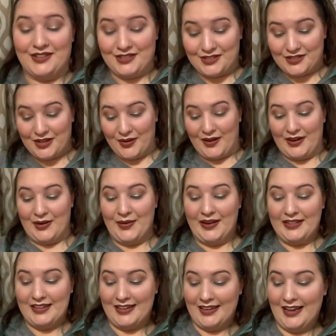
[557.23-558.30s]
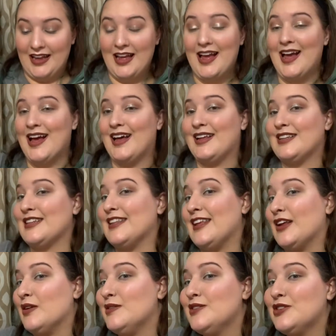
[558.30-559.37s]
So I know I look a
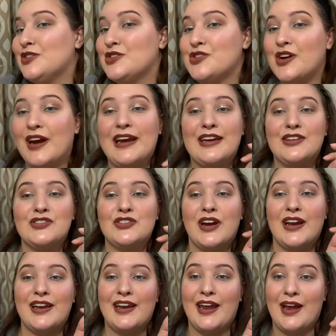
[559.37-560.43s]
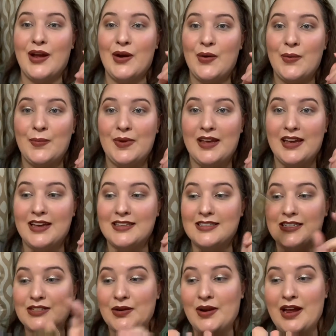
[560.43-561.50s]
little strange right now because
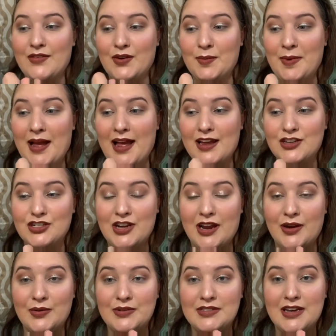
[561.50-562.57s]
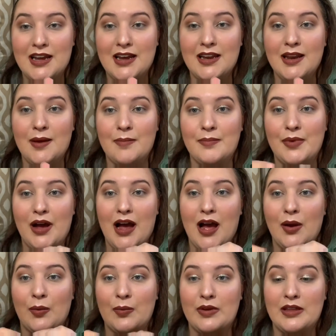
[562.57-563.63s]
I don't have all my eyeshadow done, but
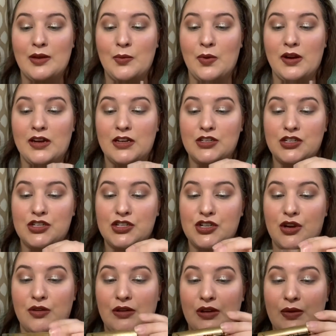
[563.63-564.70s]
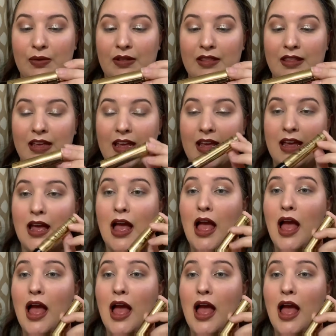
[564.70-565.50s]
I really wanted to show you the